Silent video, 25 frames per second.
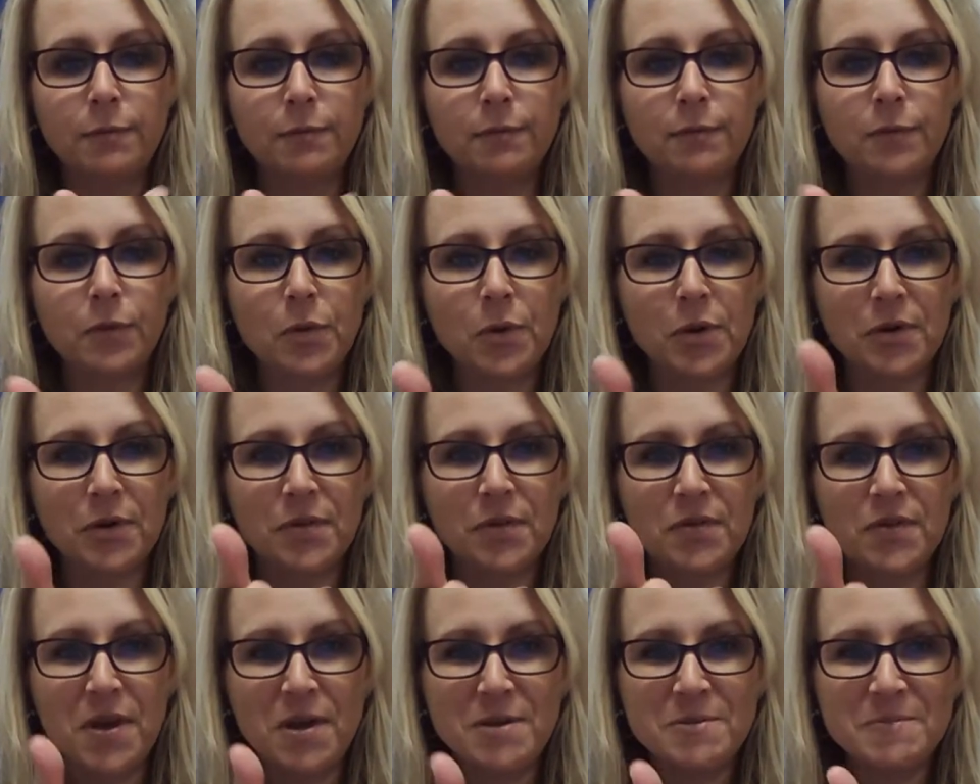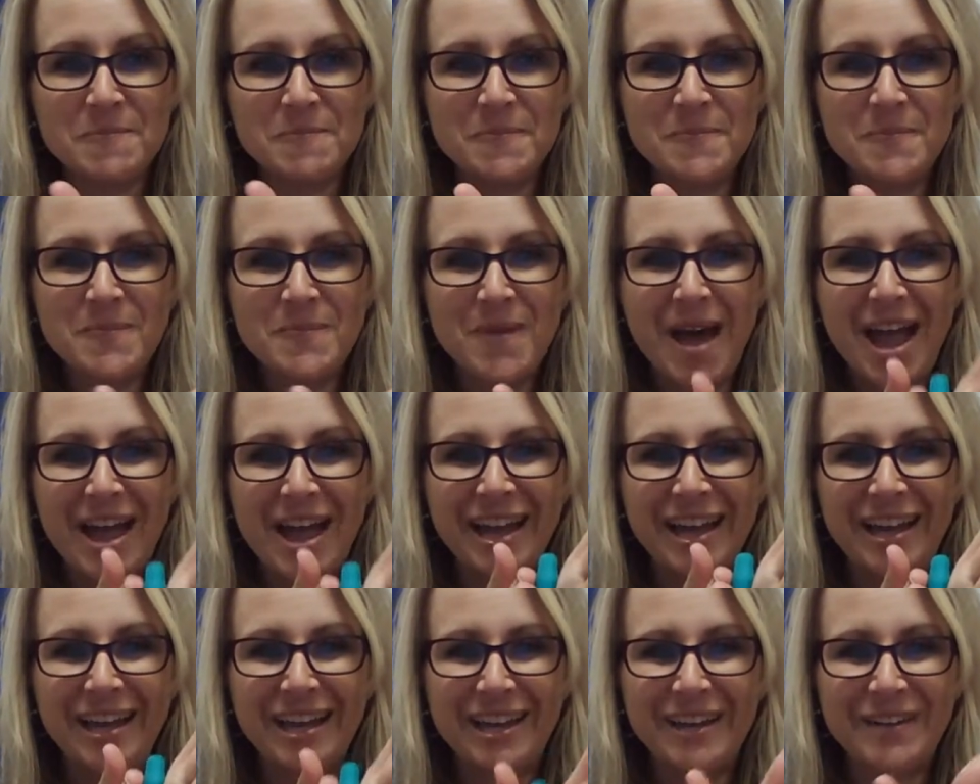forth and back
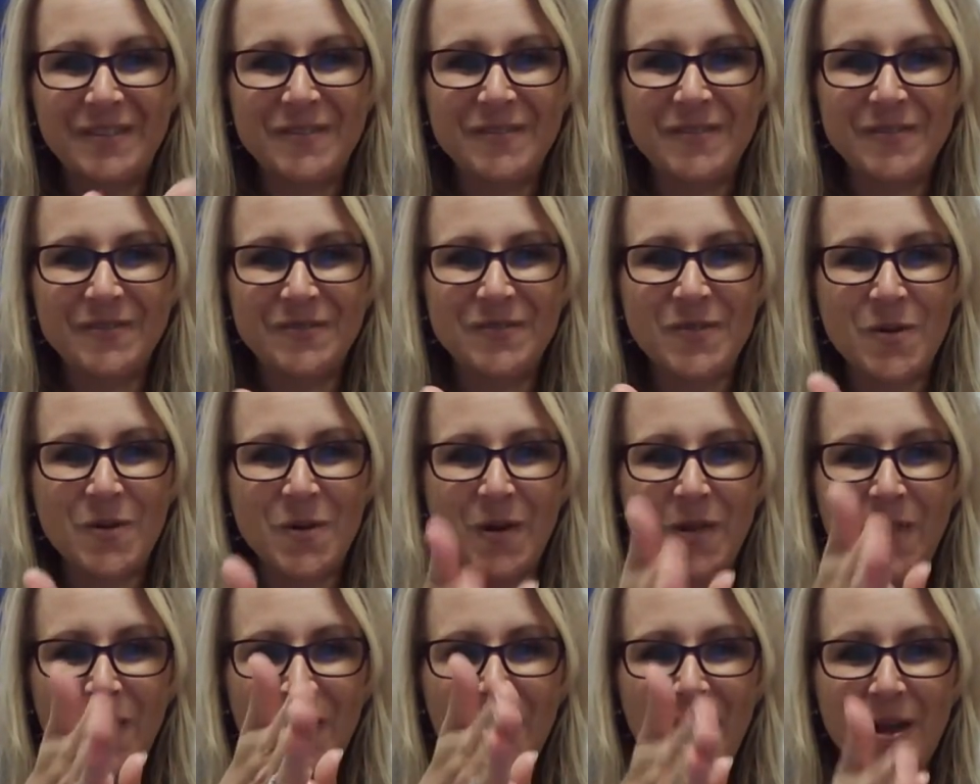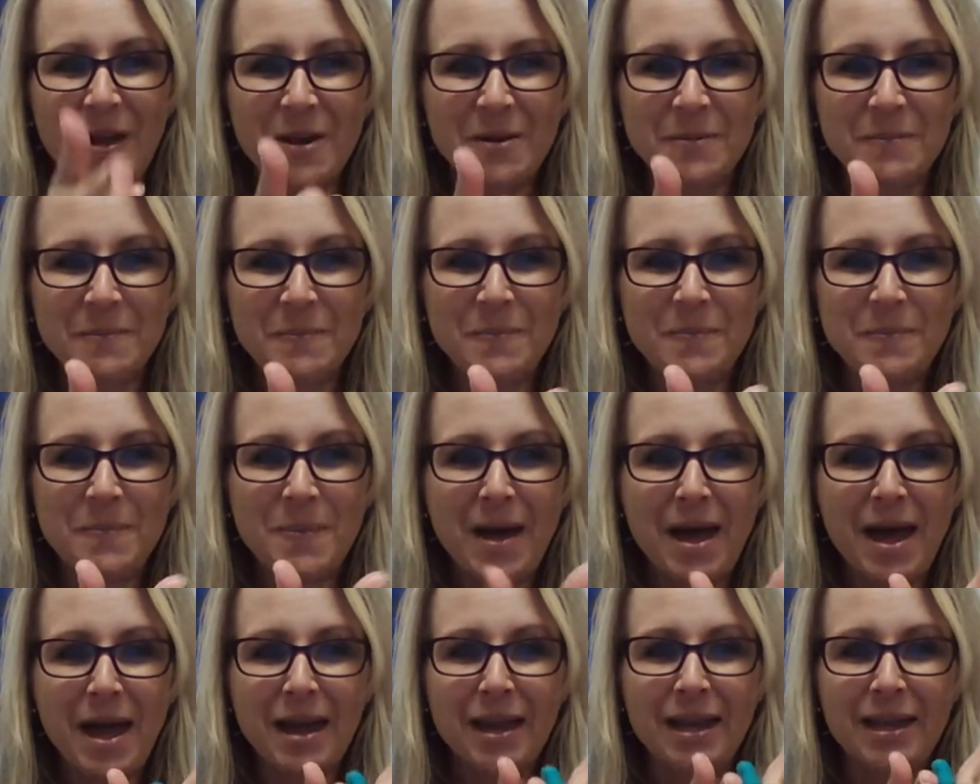and forth and
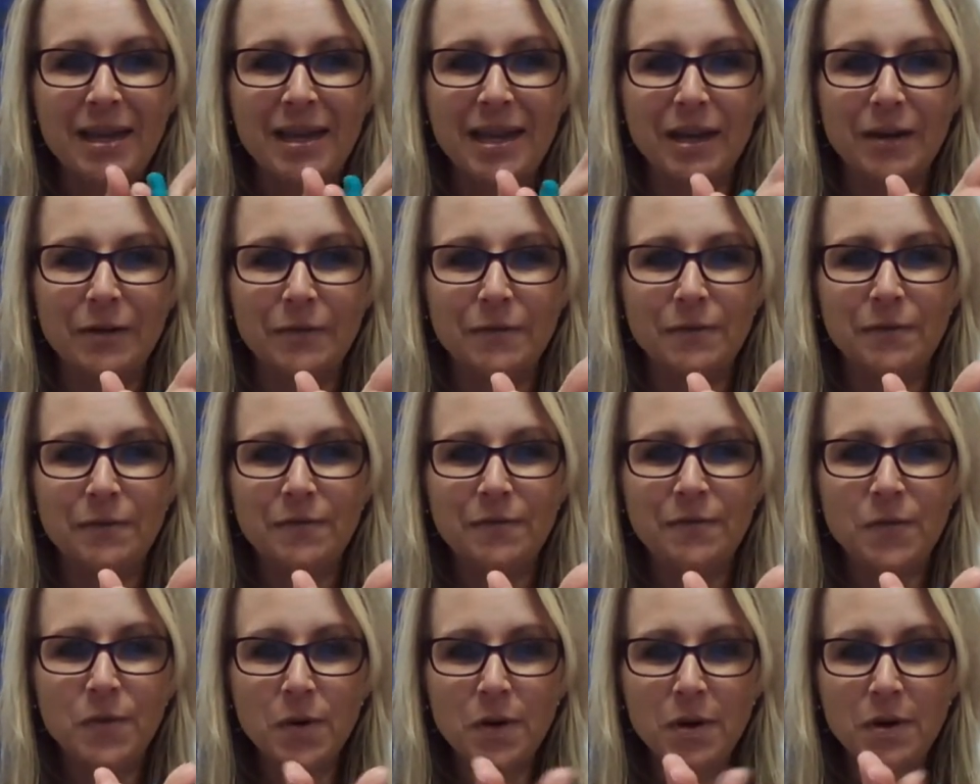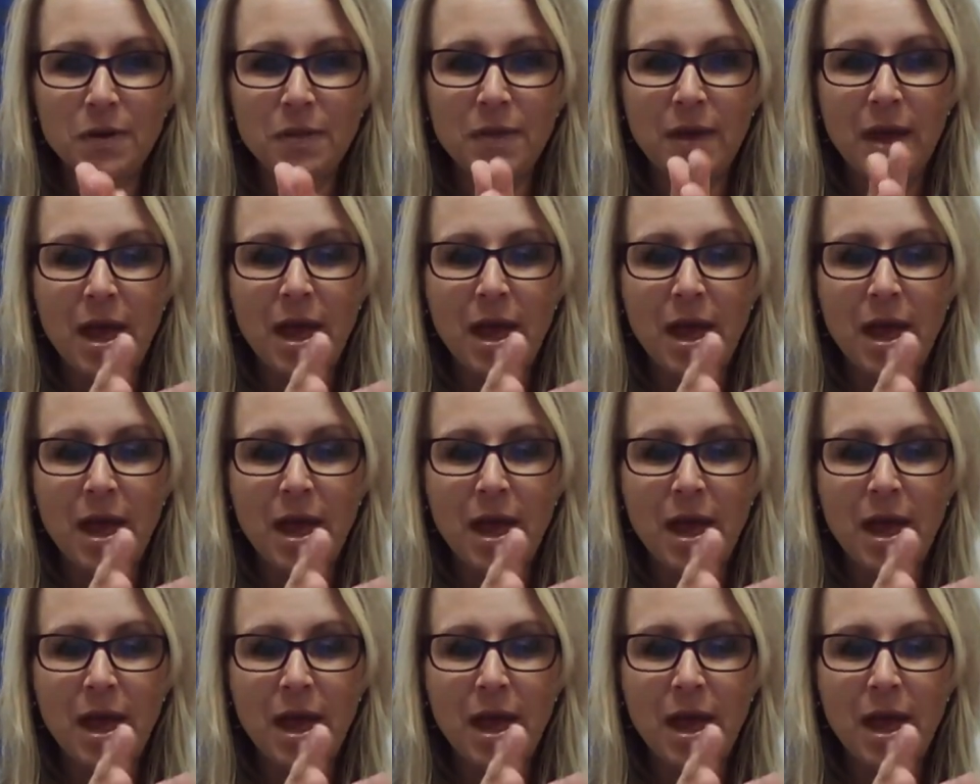back and forth.